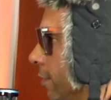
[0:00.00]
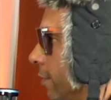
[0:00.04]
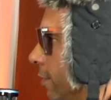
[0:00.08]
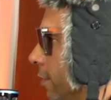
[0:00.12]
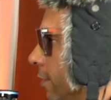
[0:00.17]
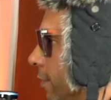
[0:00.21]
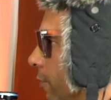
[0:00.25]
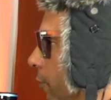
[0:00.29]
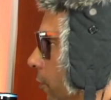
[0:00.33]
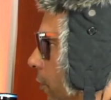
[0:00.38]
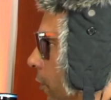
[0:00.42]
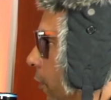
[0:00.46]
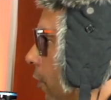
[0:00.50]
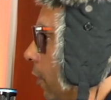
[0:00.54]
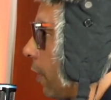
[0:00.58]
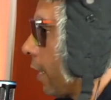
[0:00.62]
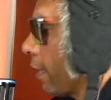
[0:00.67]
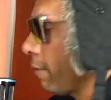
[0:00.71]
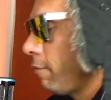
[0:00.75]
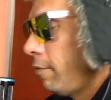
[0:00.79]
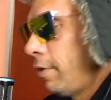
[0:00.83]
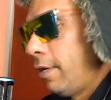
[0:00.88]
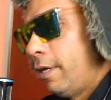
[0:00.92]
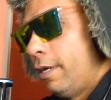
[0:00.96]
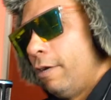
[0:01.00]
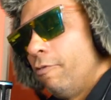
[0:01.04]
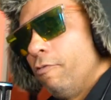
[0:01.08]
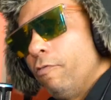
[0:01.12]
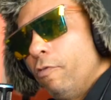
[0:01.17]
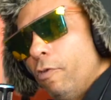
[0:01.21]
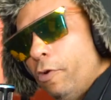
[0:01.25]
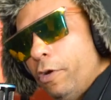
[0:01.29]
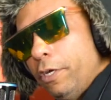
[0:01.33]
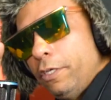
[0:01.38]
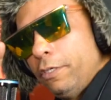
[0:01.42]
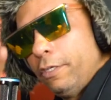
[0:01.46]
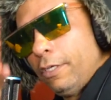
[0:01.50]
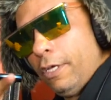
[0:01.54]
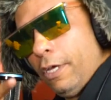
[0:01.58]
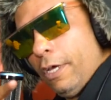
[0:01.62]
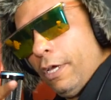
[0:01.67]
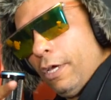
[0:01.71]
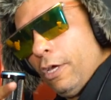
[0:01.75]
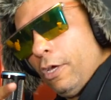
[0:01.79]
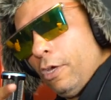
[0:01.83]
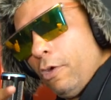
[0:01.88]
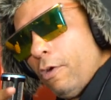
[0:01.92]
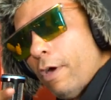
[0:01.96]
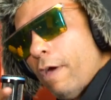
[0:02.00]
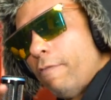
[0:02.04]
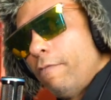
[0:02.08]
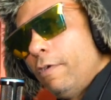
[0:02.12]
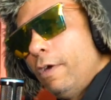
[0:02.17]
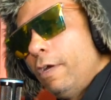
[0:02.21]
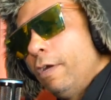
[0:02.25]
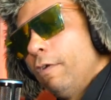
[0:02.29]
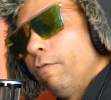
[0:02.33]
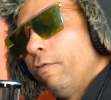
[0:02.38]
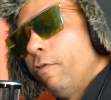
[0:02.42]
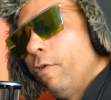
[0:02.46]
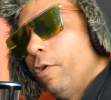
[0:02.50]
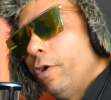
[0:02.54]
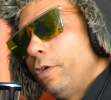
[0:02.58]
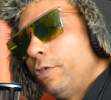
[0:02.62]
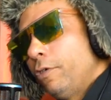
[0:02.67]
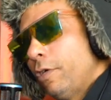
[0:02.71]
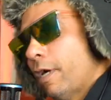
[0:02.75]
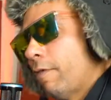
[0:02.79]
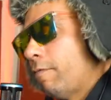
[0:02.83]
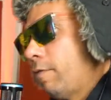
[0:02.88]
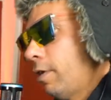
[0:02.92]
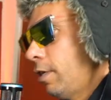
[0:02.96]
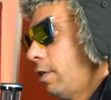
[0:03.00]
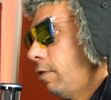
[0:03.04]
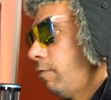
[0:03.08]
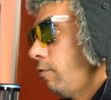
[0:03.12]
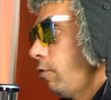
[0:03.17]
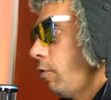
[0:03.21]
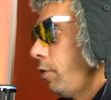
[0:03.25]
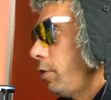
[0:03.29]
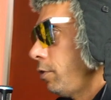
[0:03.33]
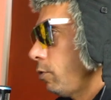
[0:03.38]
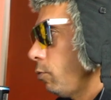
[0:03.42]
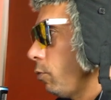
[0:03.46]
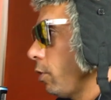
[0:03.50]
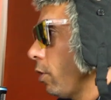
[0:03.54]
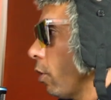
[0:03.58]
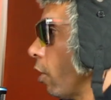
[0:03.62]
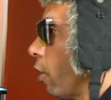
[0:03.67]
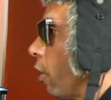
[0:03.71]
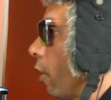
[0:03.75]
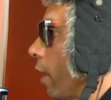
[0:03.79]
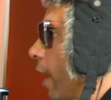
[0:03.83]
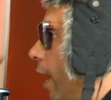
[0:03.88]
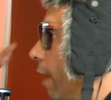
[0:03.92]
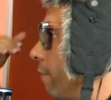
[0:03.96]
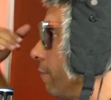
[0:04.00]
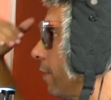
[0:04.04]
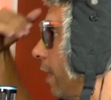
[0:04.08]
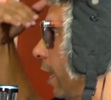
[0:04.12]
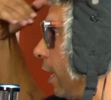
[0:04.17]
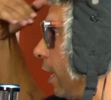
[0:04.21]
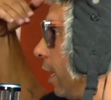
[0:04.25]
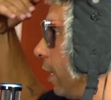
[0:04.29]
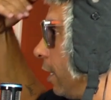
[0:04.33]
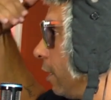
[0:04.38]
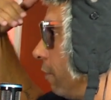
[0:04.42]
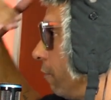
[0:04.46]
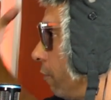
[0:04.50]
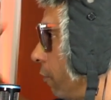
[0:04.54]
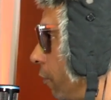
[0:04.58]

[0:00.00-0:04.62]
Yeah. We all have an inner That's voice. That's beautiful. You have an inner voice. You have an inner voice. We all have Absolutely. that inner